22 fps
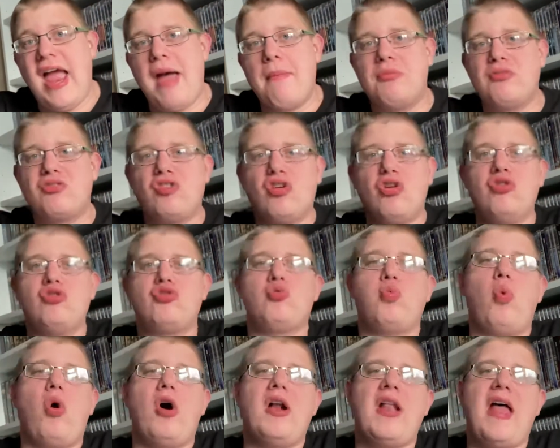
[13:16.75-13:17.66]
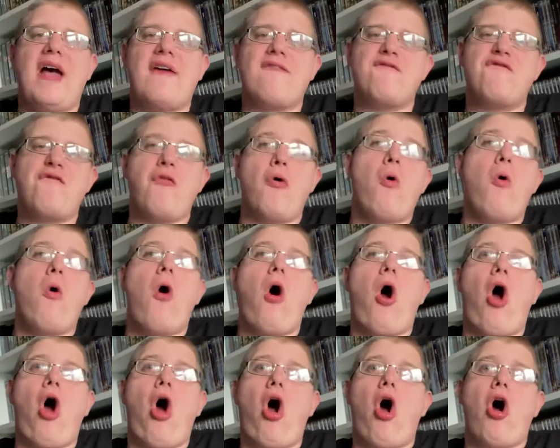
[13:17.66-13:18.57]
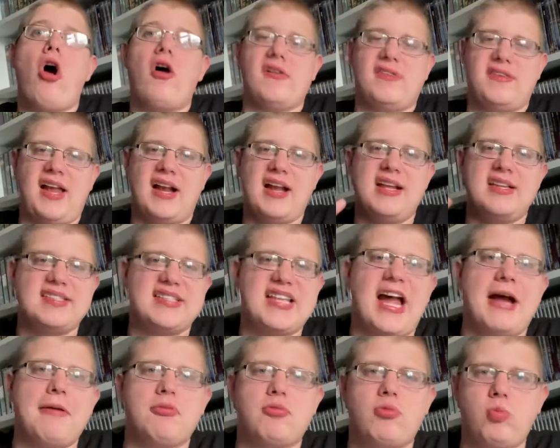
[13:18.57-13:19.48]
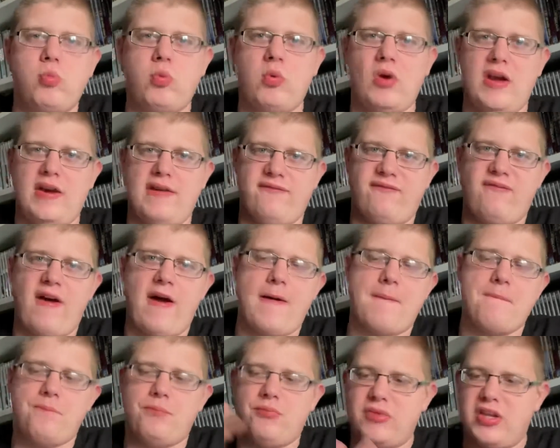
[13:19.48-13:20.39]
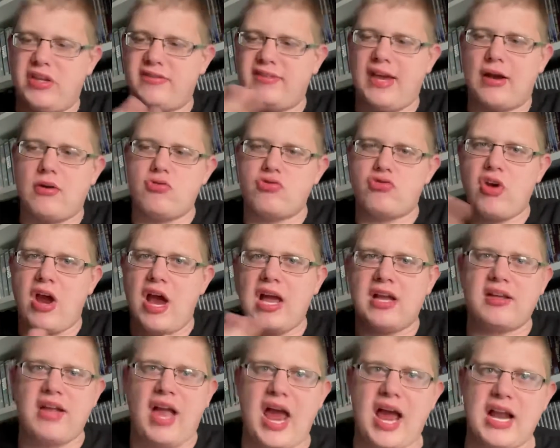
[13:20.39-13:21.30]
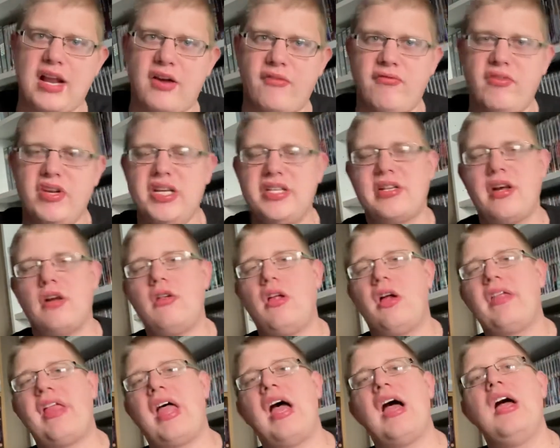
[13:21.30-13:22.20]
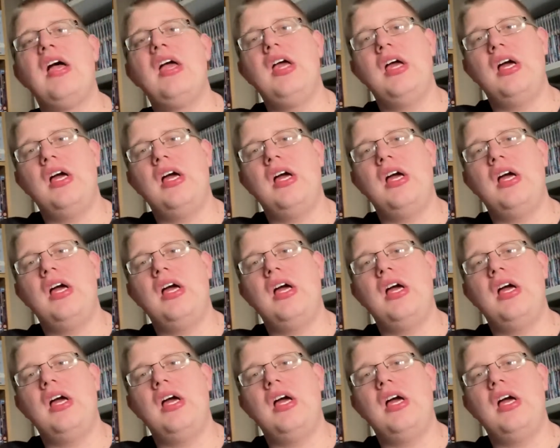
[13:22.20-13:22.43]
Episodes 1 and 4 are telly snaps with the soundtrack, and I really don't like that.